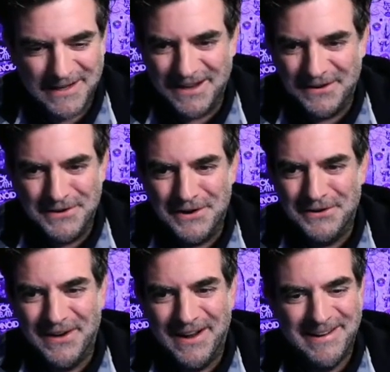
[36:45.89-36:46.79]
I don't
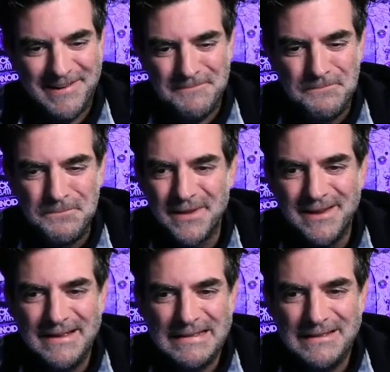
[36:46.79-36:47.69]
know.
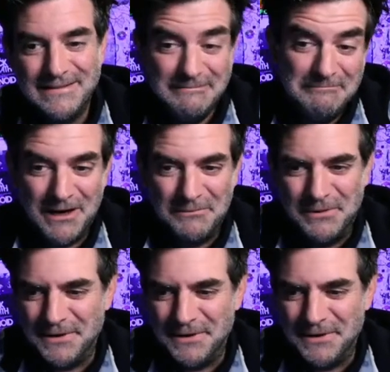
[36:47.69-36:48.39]
I'll pull it